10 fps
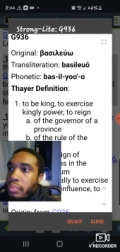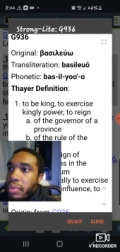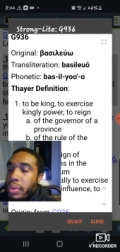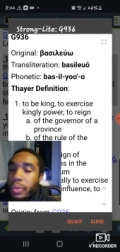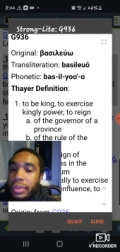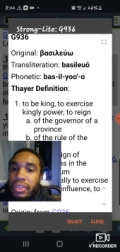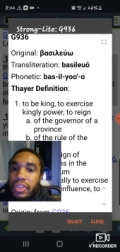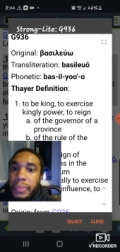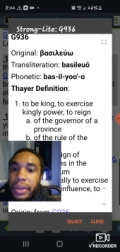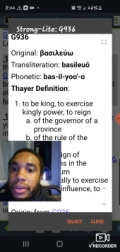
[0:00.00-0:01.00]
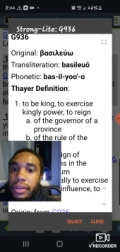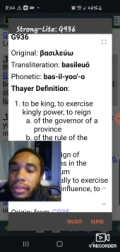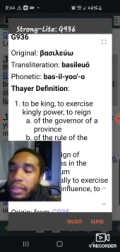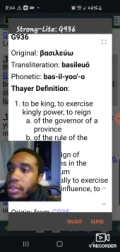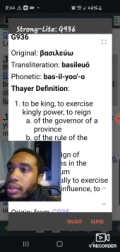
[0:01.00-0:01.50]
But we want the spirit
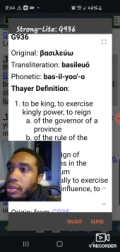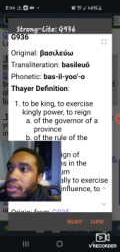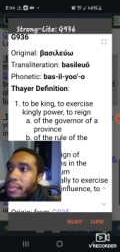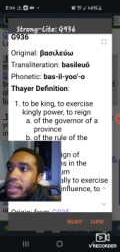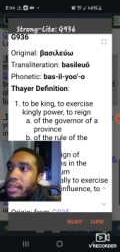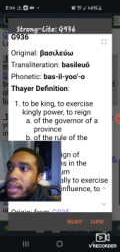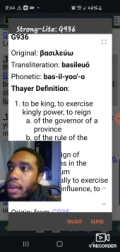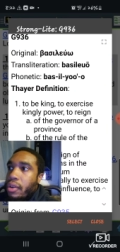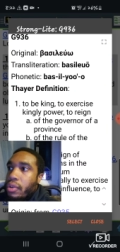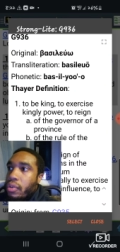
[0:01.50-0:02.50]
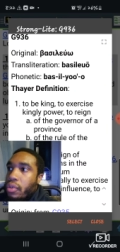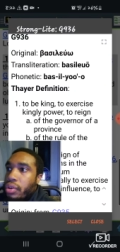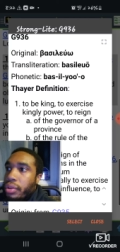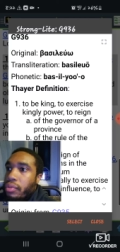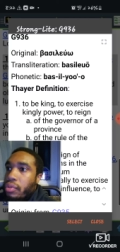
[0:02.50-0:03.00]
to seriously be sitting on,
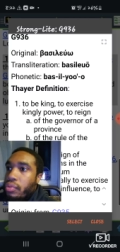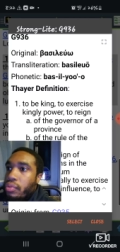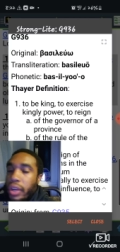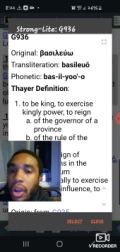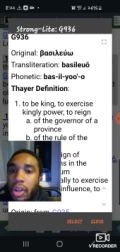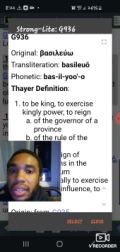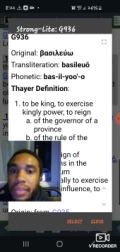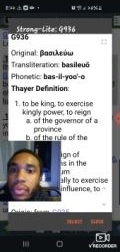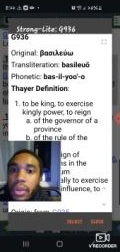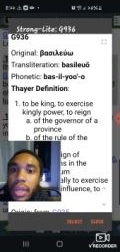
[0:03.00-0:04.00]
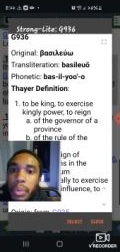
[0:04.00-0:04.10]
on a throne in our temple.